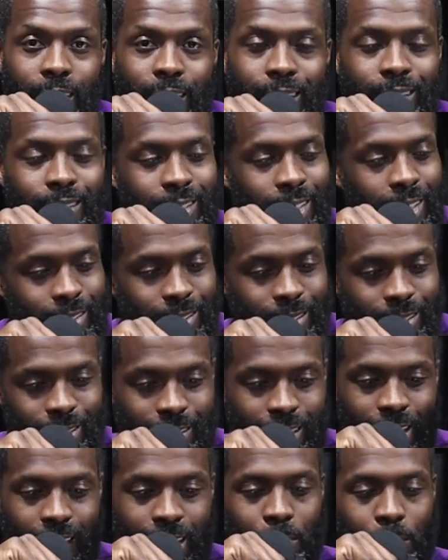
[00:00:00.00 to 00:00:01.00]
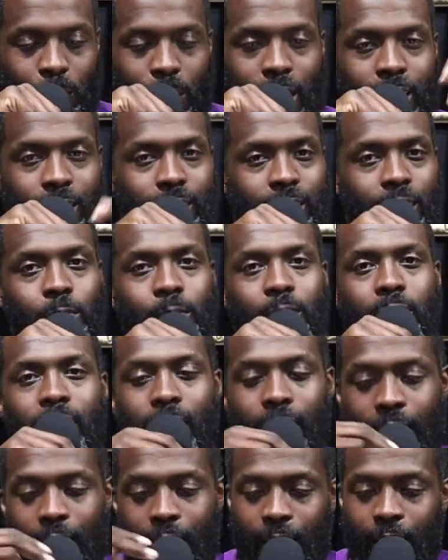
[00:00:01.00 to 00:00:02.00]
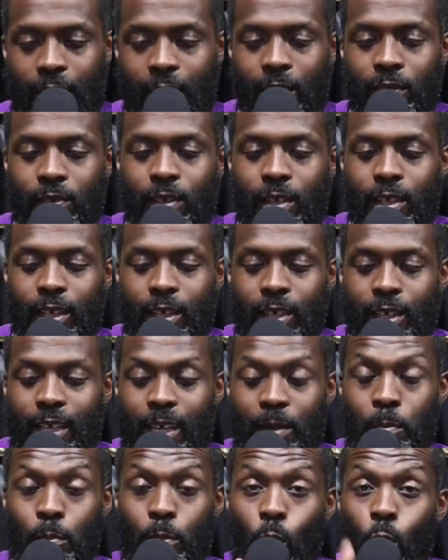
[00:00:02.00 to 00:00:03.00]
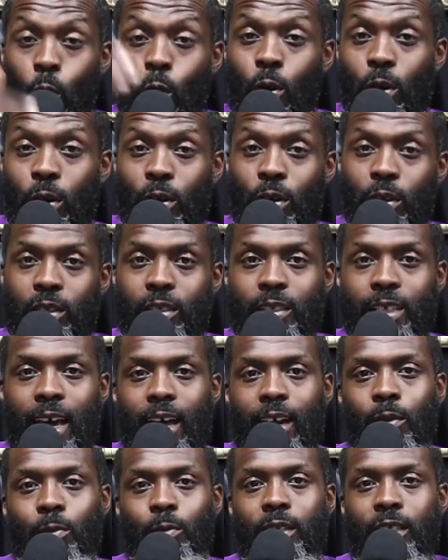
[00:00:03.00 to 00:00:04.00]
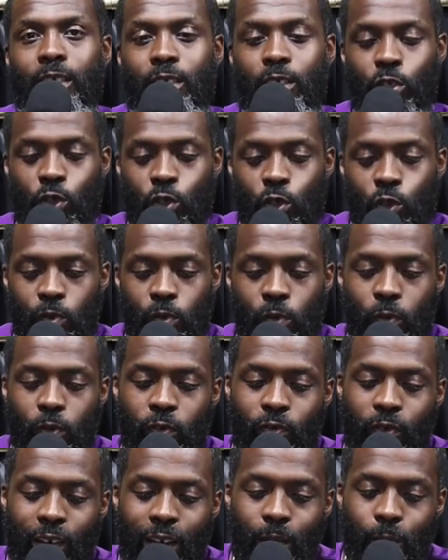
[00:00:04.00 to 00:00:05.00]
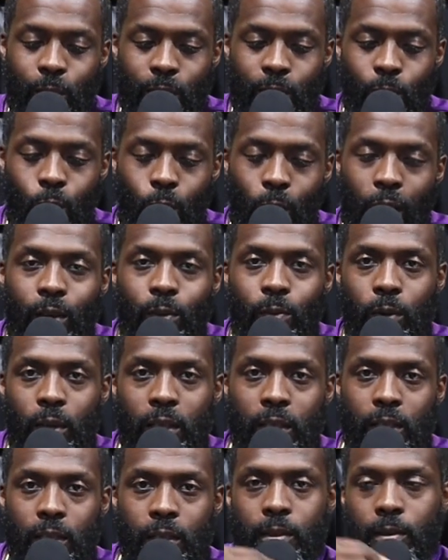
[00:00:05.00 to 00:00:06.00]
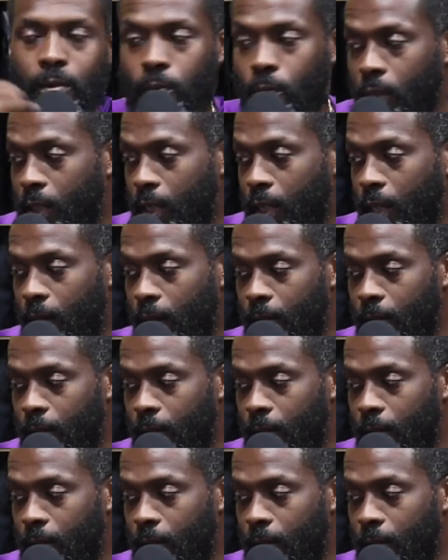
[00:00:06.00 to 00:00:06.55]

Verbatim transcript: That's the same mindset we got to have, and more now that we're in the truth and we following the right way. Read that.